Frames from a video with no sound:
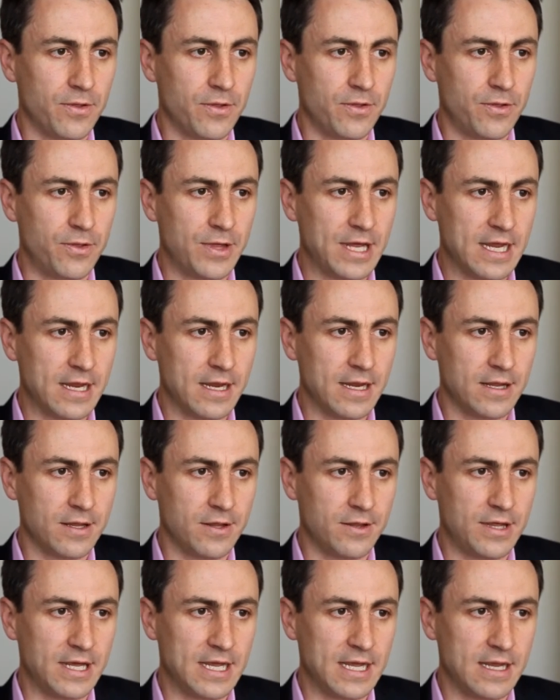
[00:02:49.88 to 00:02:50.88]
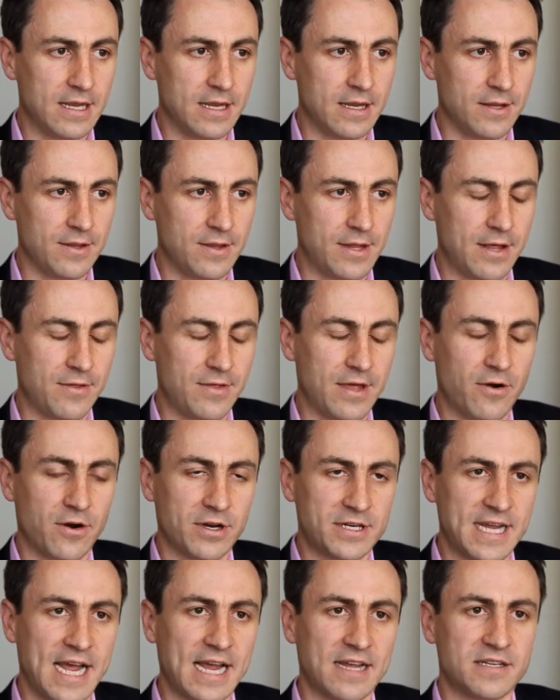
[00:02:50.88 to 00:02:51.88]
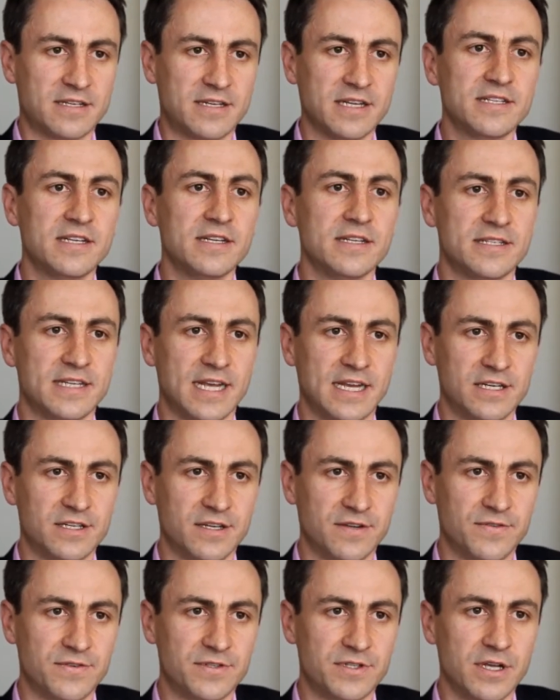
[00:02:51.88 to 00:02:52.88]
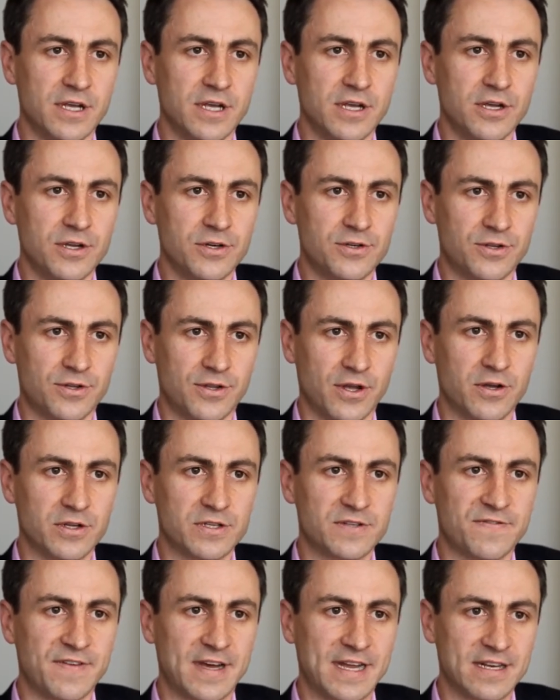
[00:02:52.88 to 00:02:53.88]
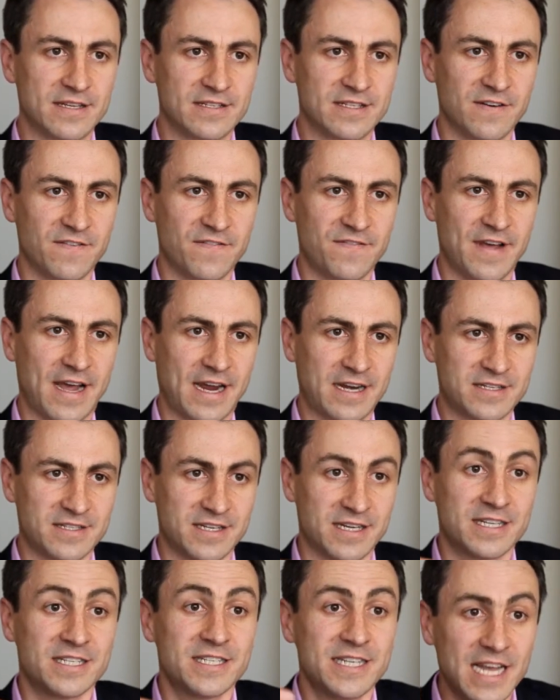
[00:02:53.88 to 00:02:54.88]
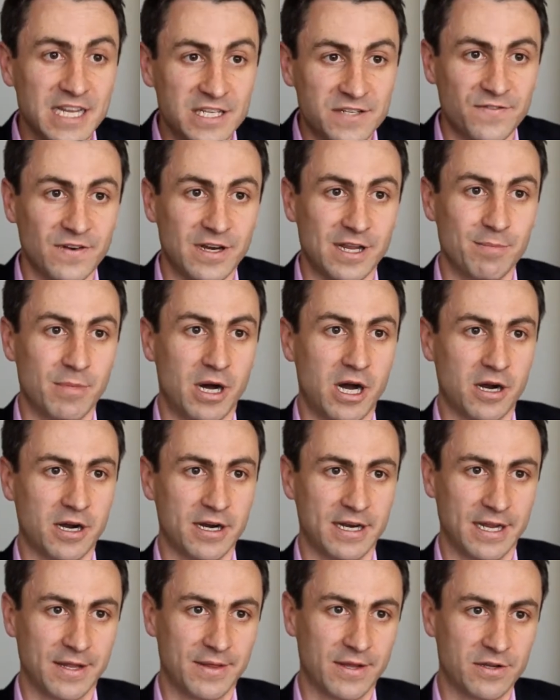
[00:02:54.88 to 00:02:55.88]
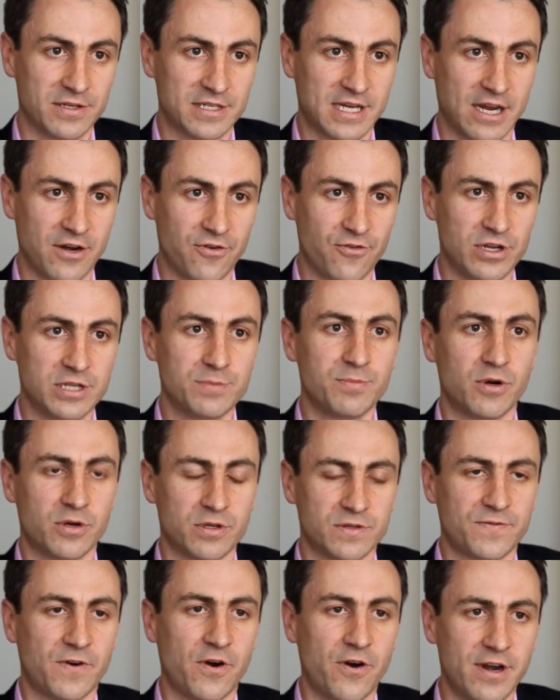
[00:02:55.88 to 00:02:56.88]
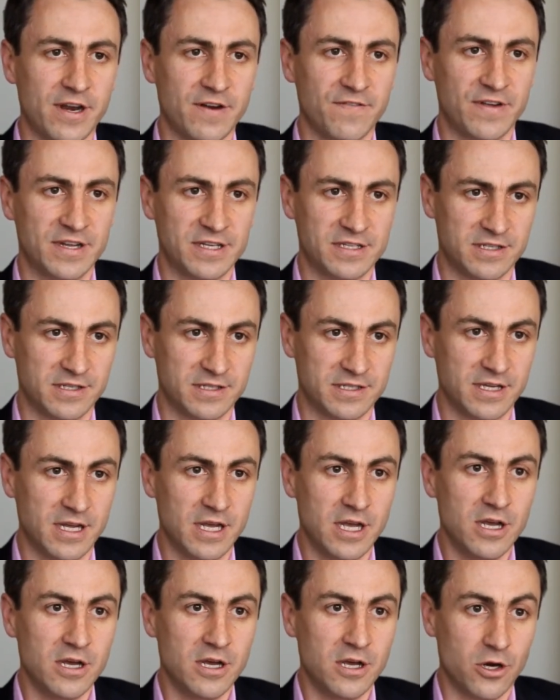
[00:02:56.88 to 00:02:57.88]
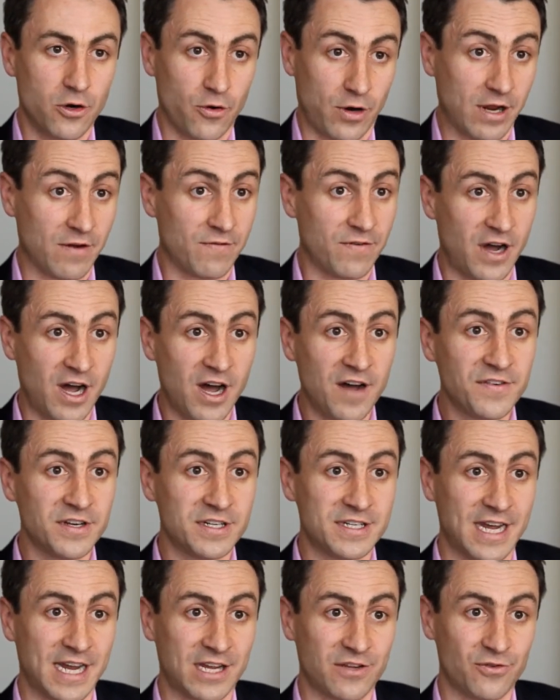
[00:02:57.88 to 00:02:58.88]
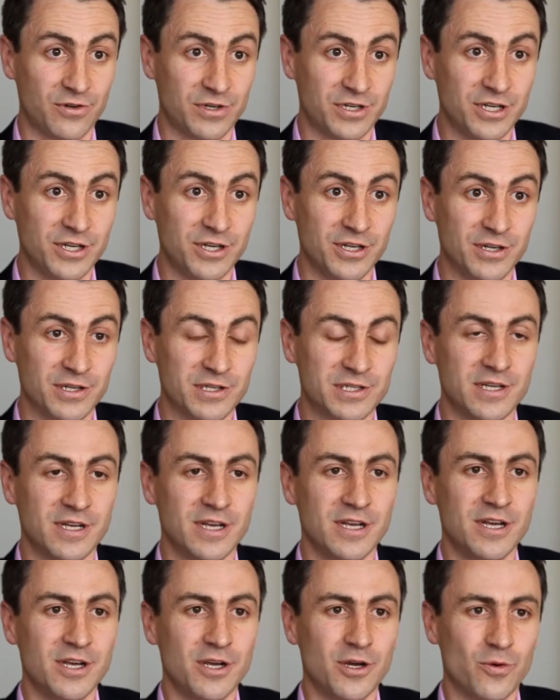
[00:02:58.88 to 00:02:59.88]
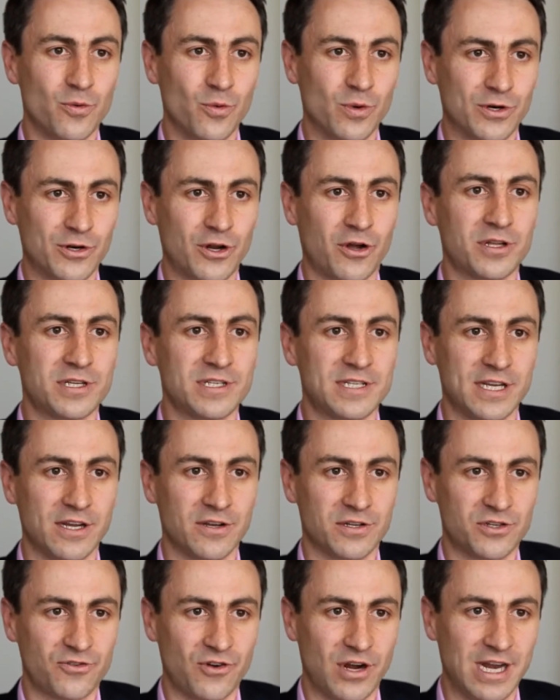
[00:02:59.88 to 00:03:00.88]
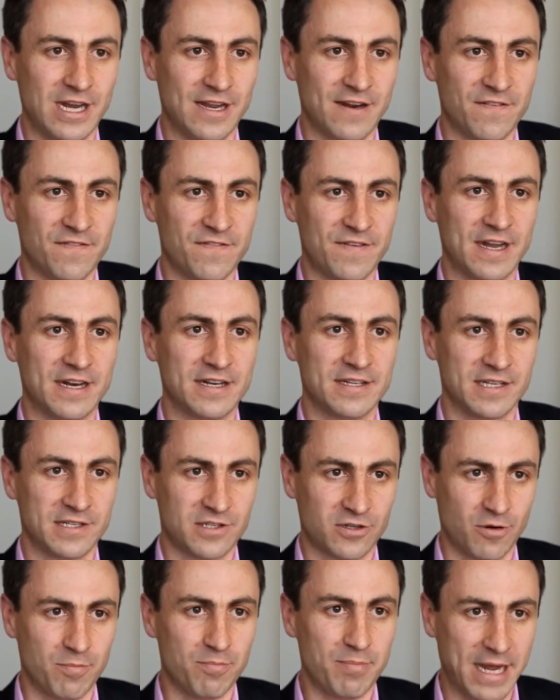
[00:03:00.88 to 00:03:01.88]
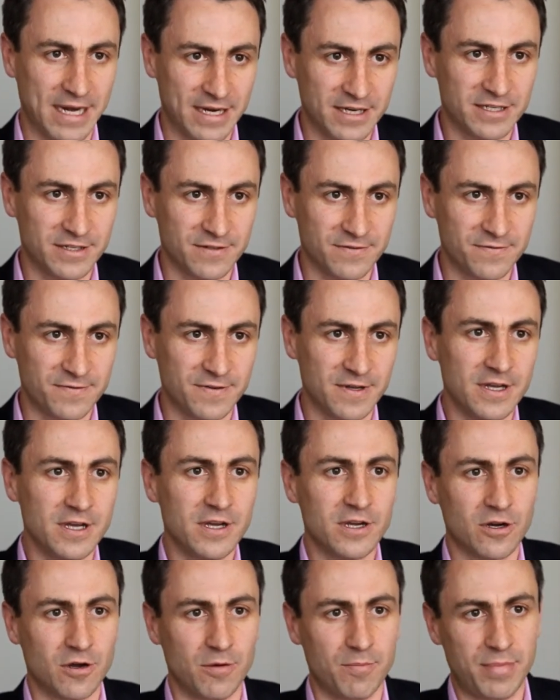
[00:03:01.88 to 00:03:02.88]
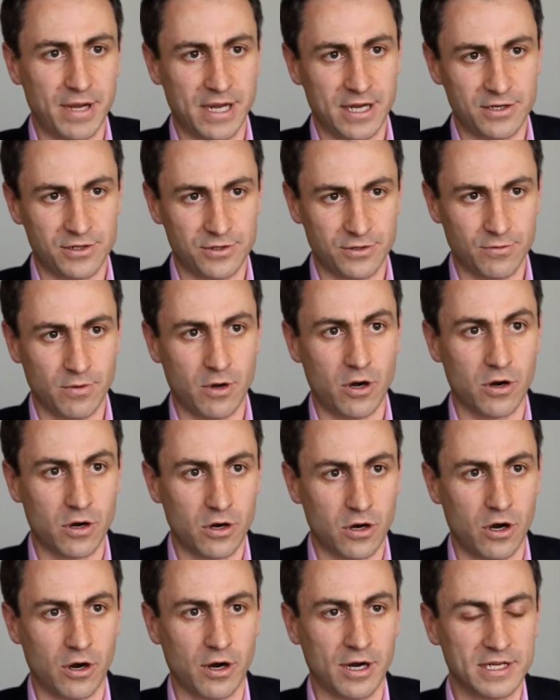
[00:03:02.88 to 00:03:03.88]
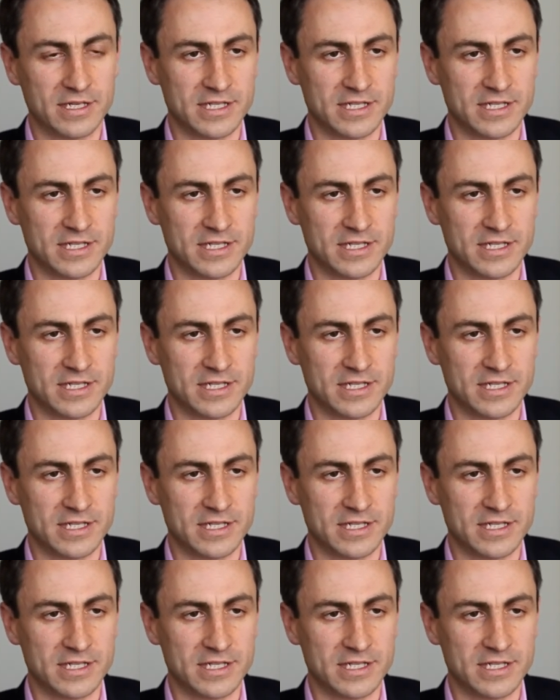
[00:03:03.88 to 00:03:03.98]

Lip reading: are tax disincentives to those funds, in fact, successfully marketing in those countries, because foreign investors looking for after-tax returns will not see Australian funds as competitive compared to Hong Kong and